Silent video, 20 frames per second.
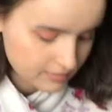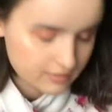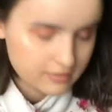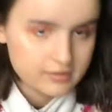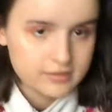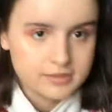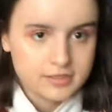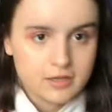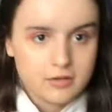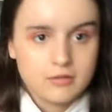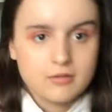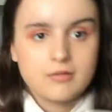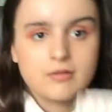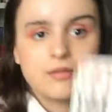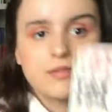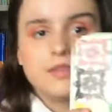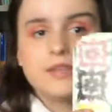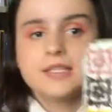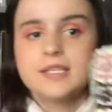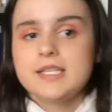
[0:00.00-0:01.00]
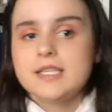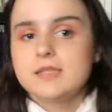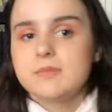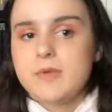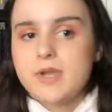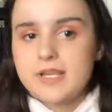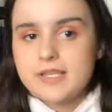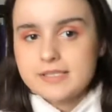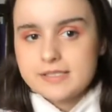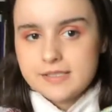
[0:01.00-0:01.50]
So this is
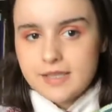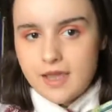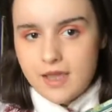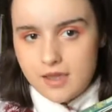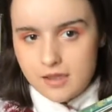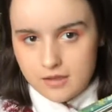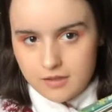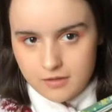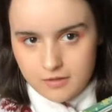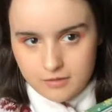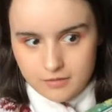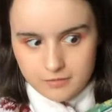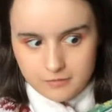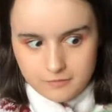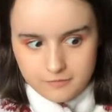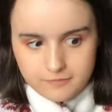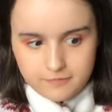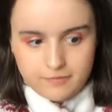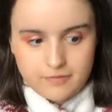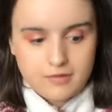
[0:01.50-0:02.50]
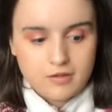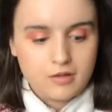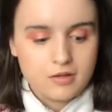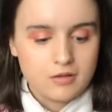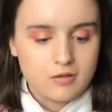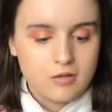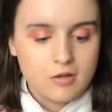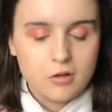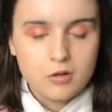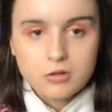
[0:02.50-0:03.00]
my stack of
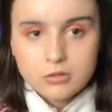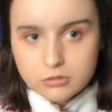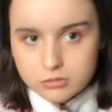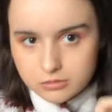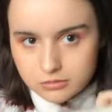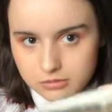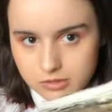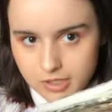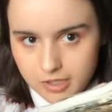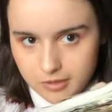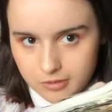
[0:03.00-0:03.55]
old